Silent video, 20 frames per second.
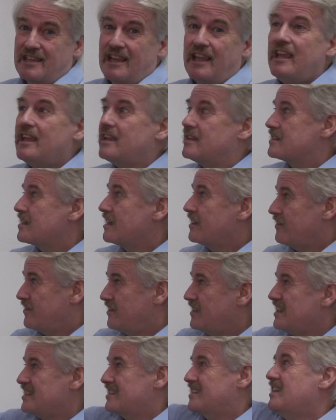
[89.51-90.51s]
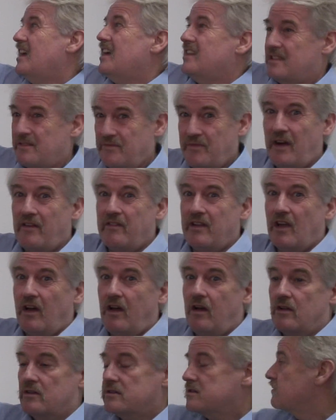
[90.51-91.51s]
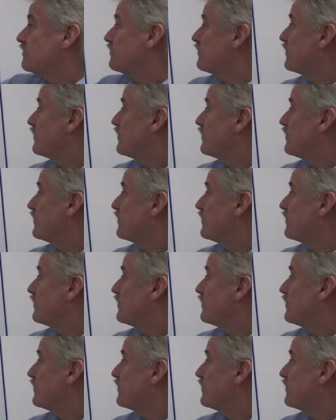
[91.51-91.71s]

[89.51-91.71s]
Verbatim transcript: heat. This gets very hot.